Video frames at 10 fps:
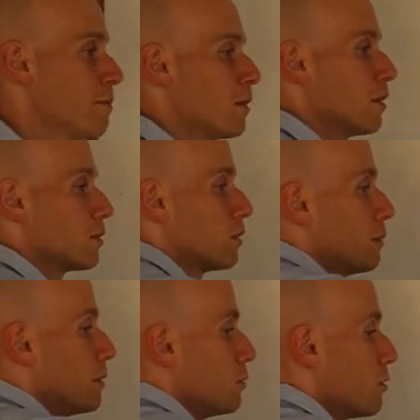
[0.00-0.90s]
So let
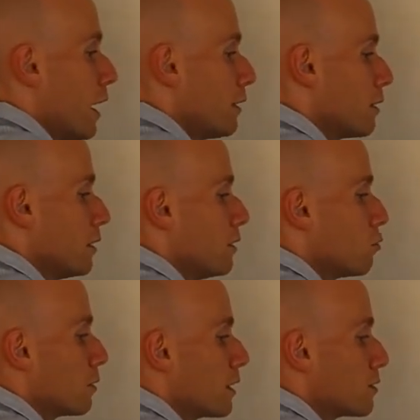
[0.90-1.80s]
me do that, and it
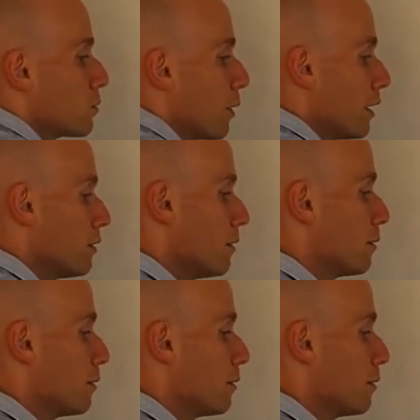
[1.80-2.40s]
will get squared.